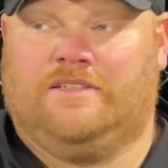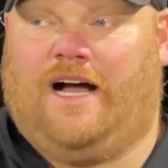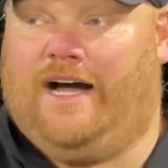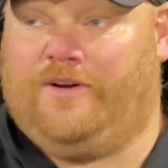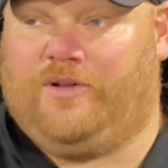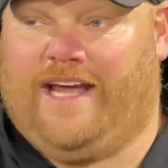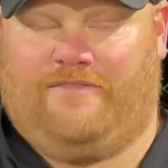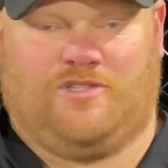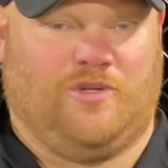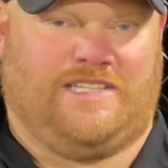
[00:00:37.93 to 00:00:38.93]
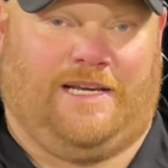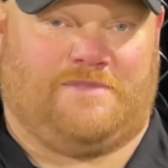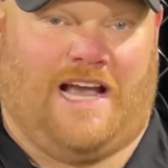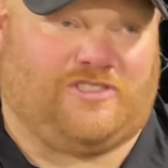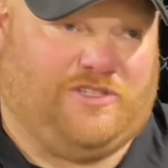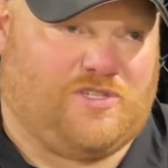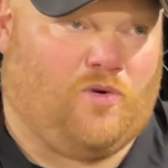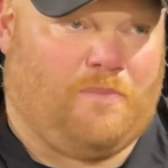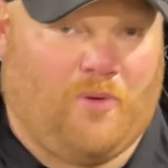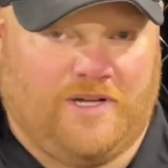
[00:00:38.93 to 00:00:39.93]
and only have 2 teams actually
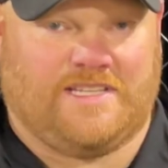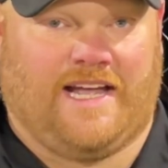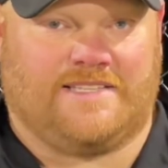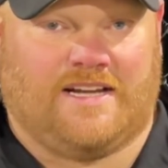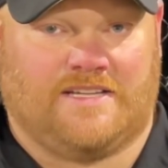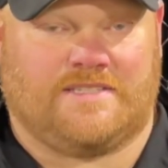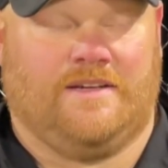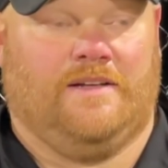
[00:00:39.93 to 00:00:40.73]
score points against us,